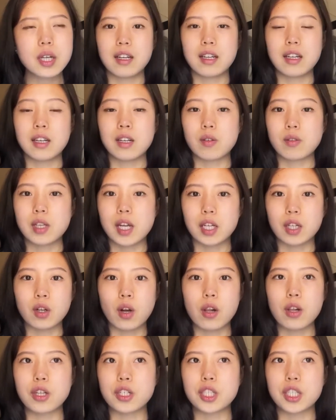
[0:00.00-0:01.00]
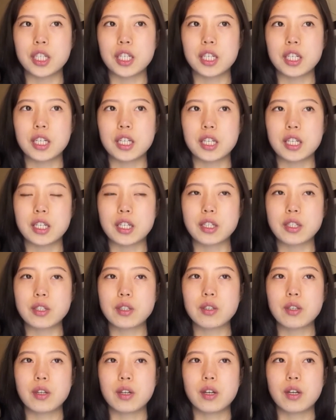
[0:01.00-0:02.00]
You know, technology
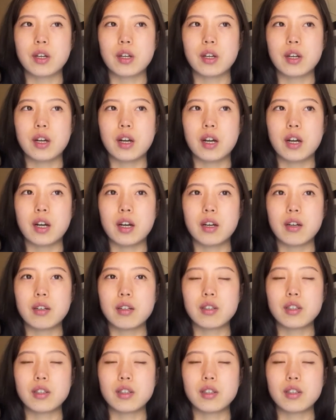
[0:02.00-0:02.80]
is uh,